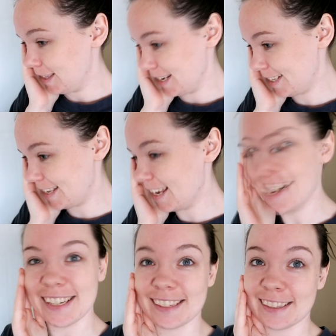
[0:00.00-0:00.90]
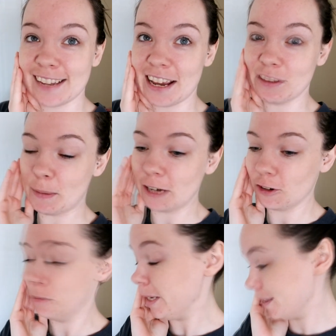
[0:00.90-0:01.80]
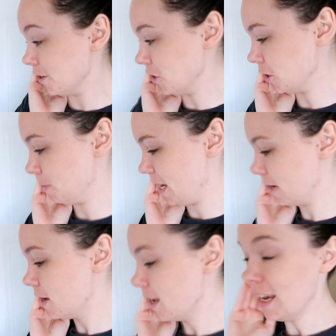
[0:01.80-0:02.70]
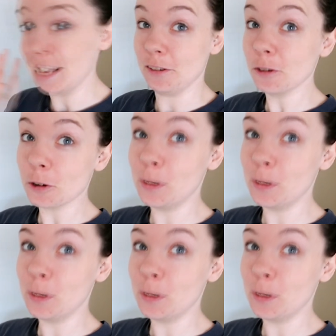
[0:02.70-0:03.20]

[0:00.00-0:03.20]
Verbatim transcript: This is the state of the bedroom. Please don't judge me. It's not